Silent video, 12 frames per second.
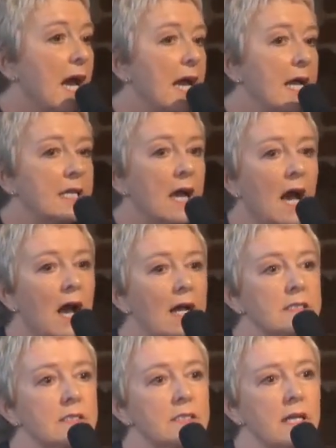And
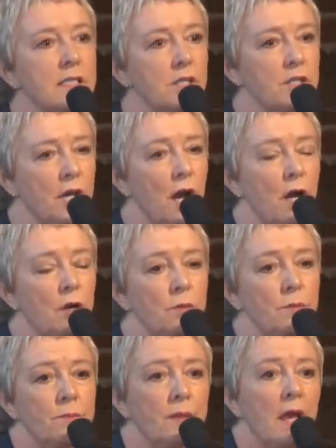I said, you
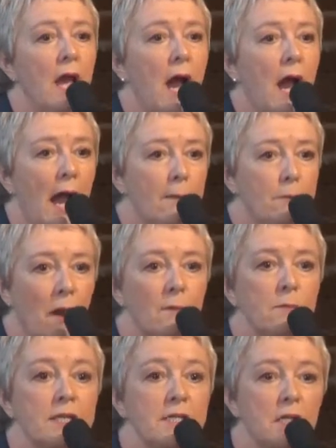know, I
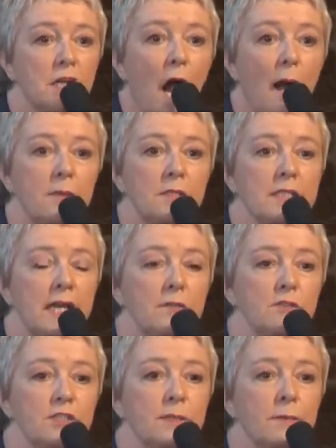probably could cobble
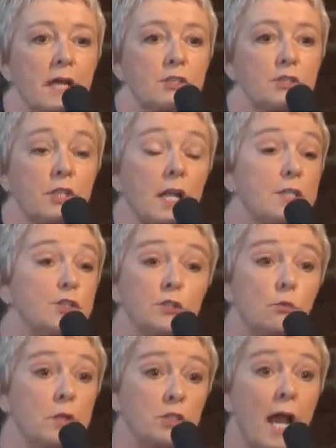together some
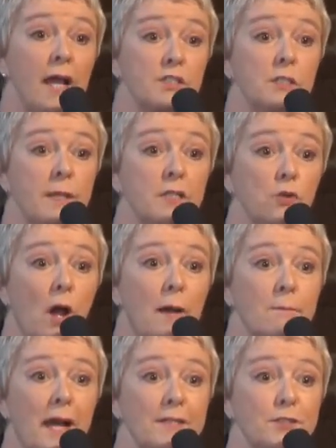legislation, which has to be
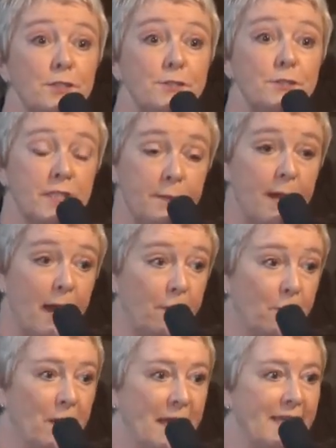dropped by Tuesday, by
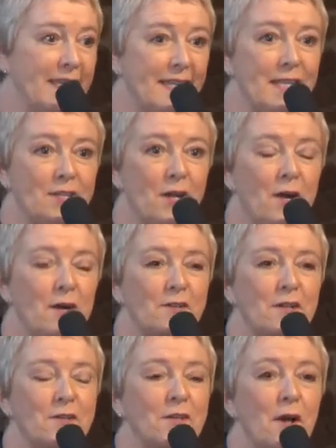the way. And he
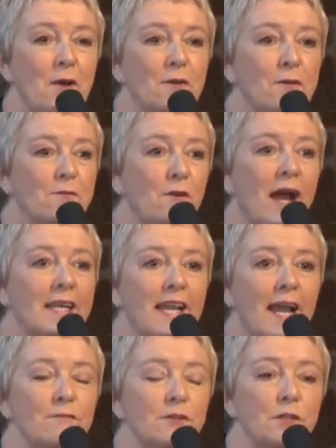called on a
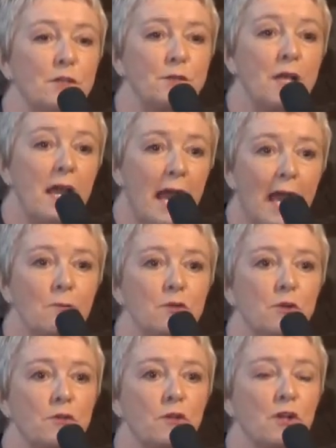Friday afternoon. I
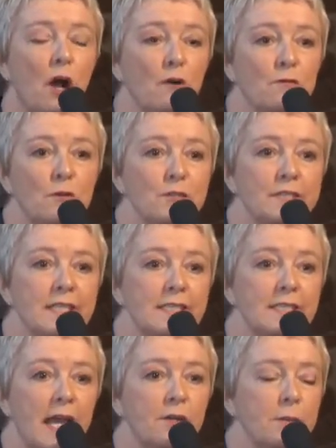returned the call first thing
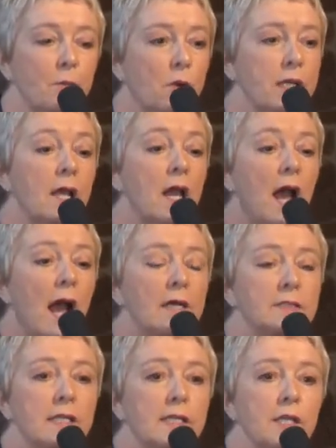Saturday morning.
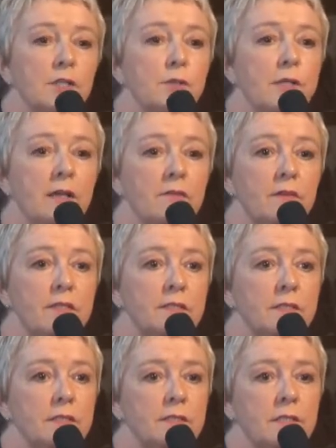I said, can you get
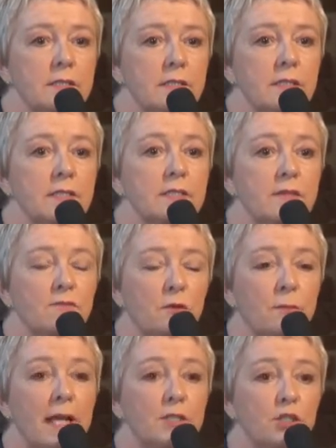this, and this
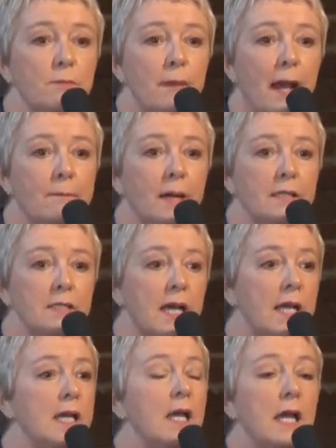information by
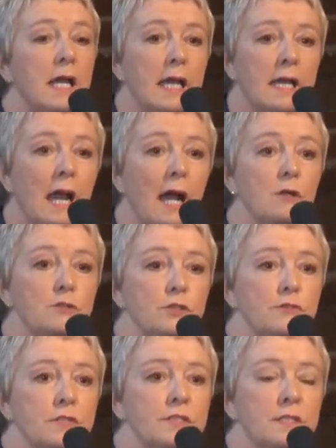Monday? And I'll
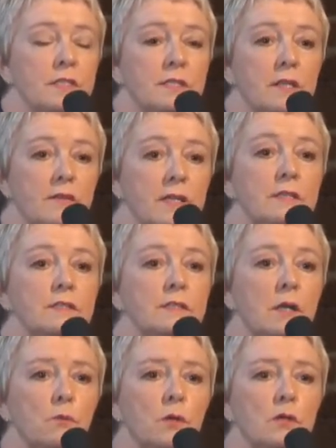do this, and
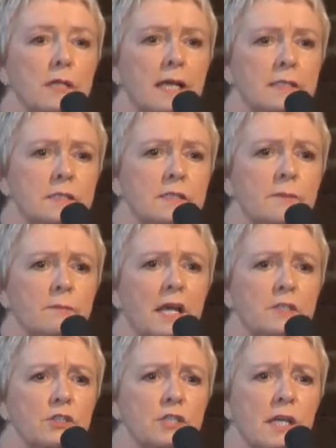this, and we'll get some
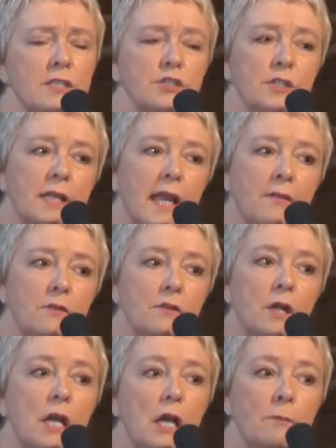legislation
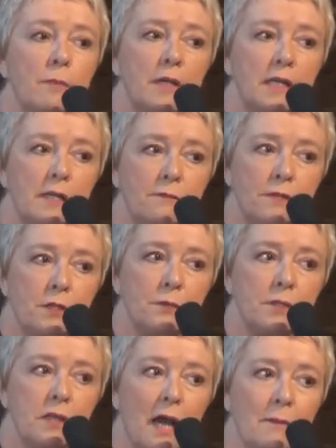together. But if you
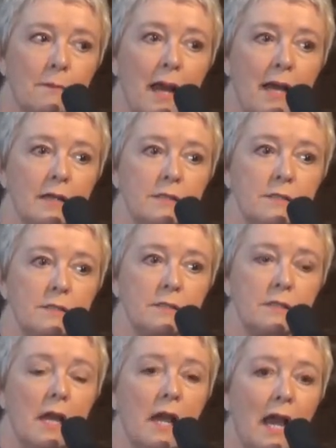would not mind,
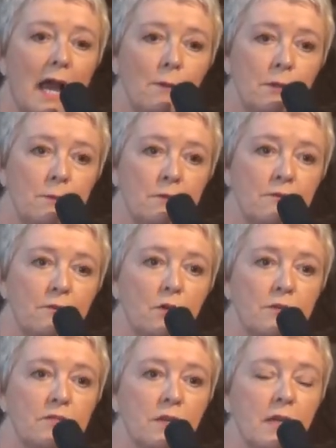I would
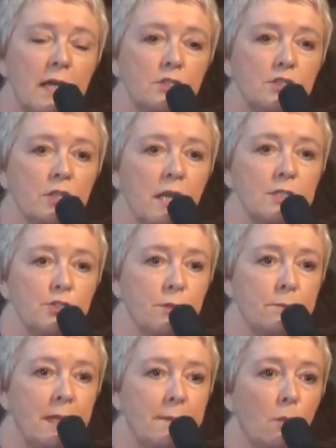prefer that the
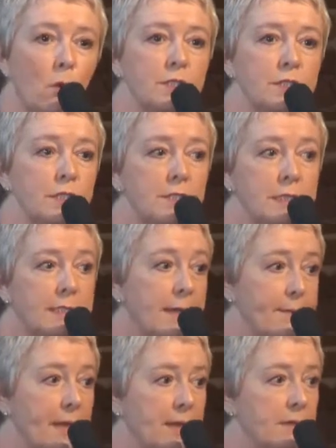legislation be more
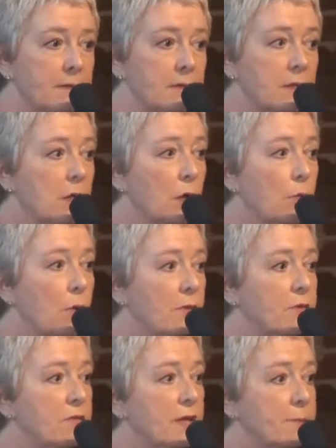systemic
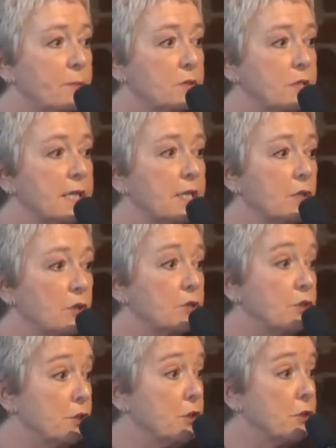rather than
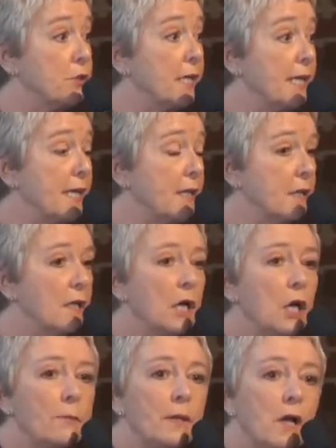particular to your need,
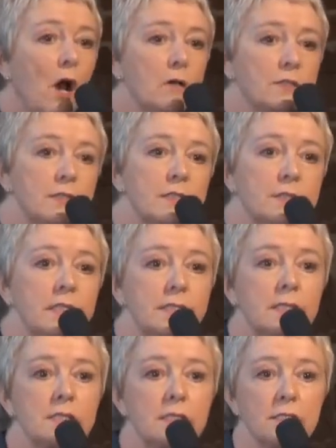because this
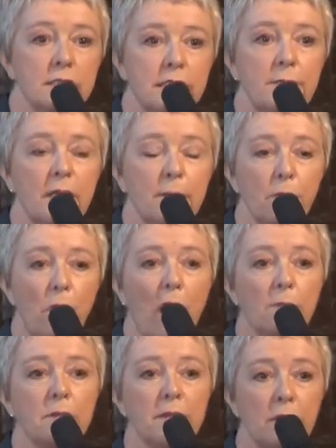is a systemic
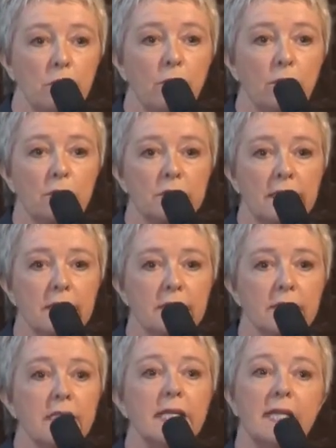problem in rural
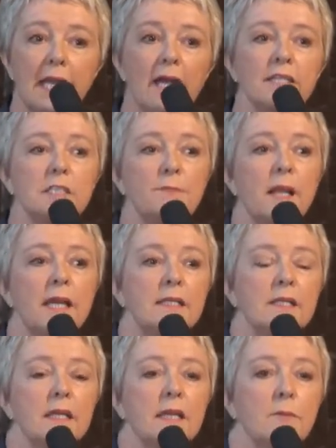Tennessee. And I
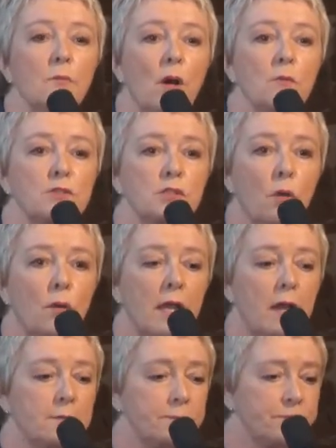explained to him what was
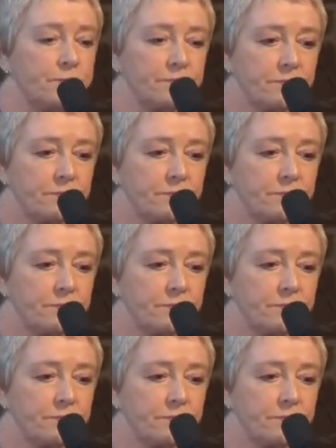going on.